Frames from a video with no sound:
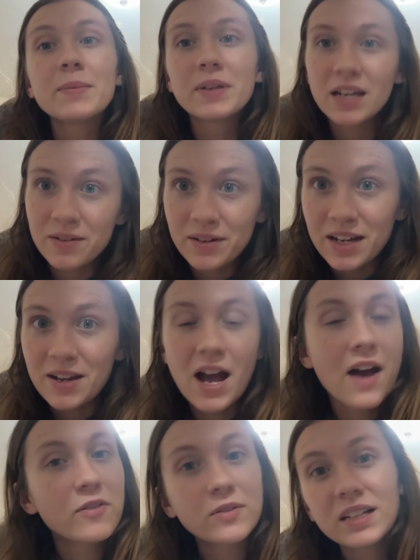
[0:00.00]
But anyway, I
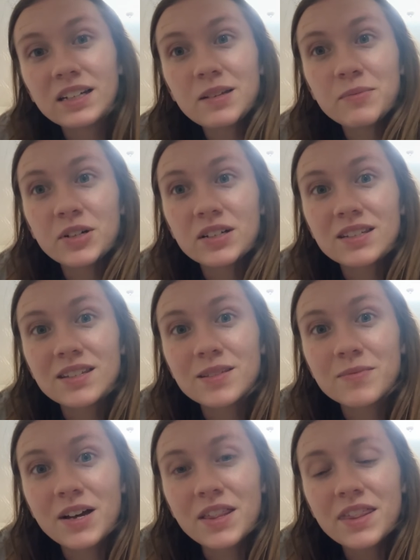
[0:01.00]
haven't read any books
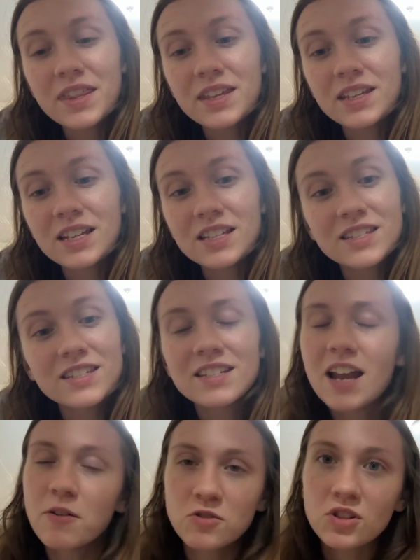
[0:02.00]
this month, and it's
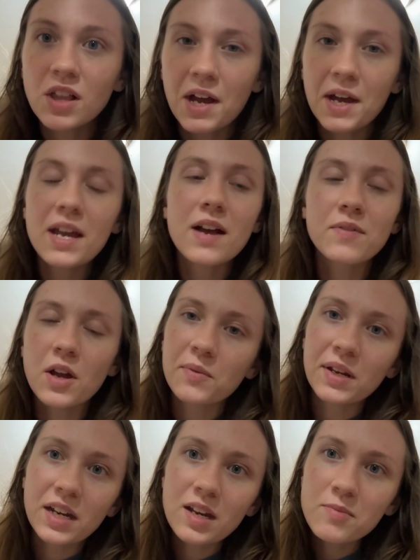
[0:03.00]
now July. Have not
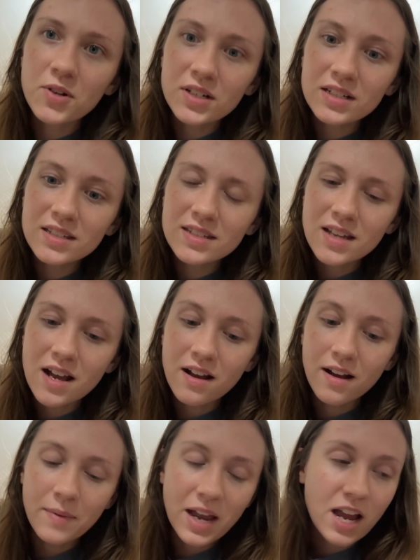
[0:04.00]
read any books.
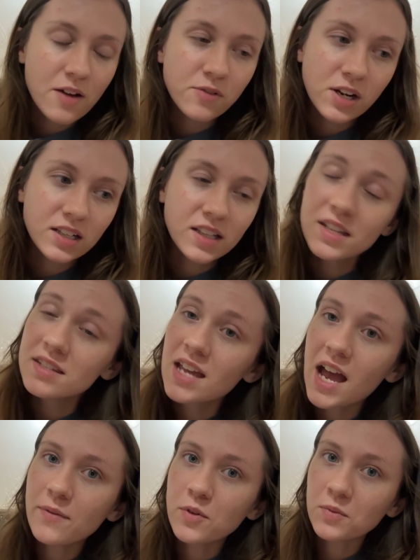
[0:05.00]
I have Reckless,
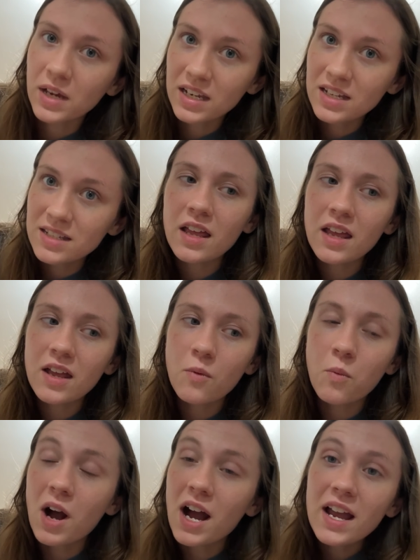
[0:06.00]
haven't read it.
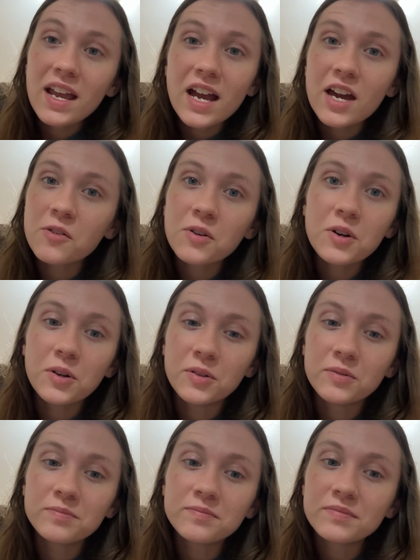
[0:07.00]
Why? I don't
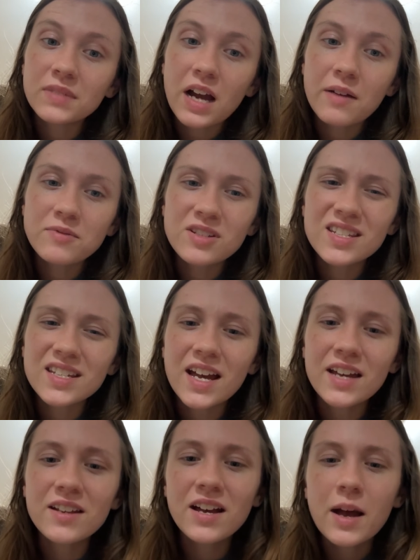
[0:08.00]
know. I've just
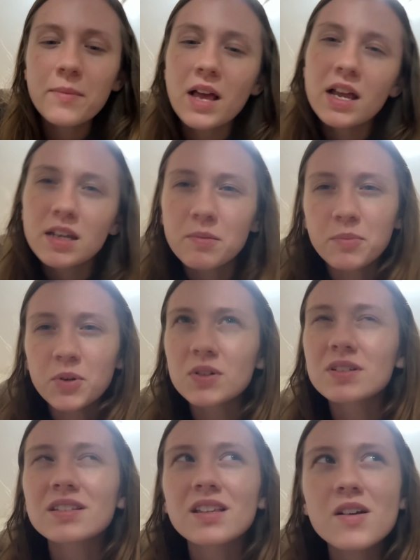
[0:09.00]
kind of, I'm not in a book
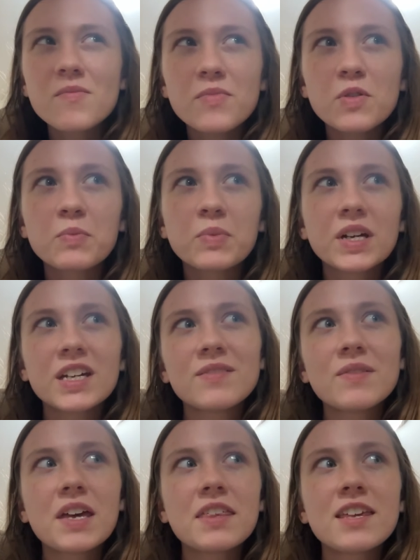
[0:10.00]
slump, but
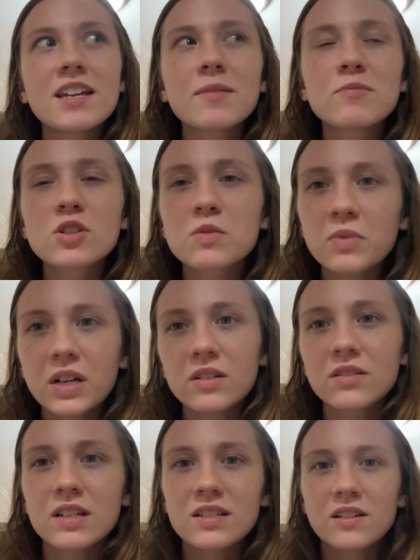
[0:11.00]
I think I'm just
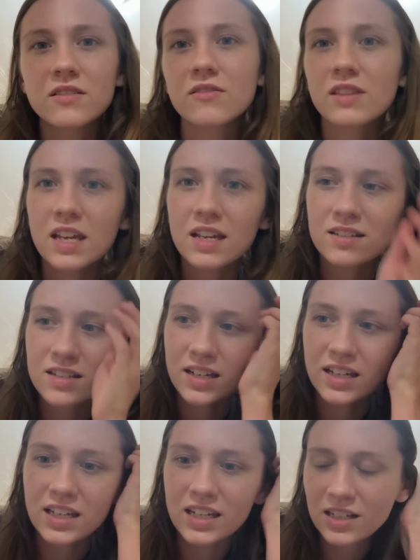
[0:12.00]
prioritizing other things, kind
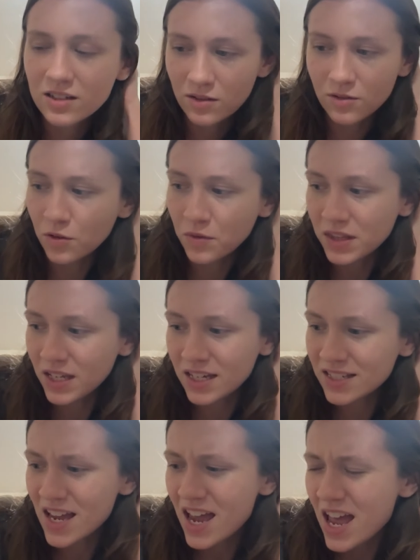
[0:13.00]
of getting to the groove of
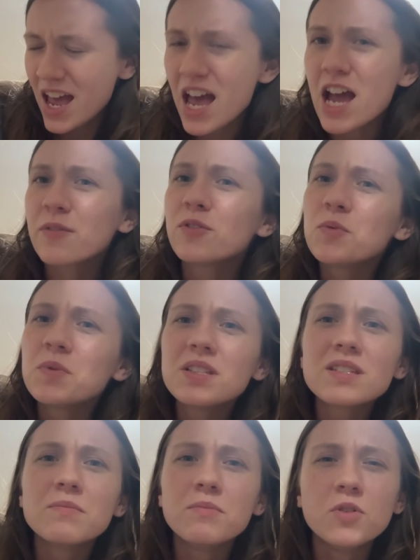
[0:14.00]
things.
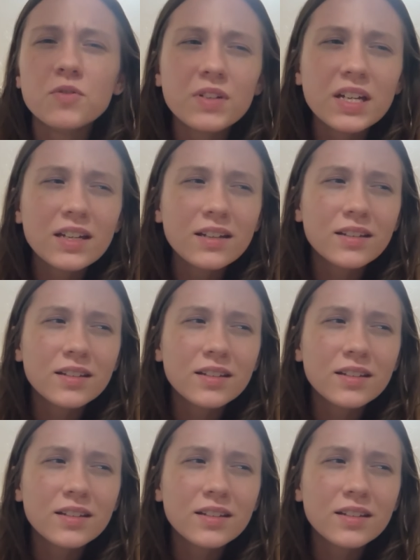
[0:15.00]
Everyone's moving.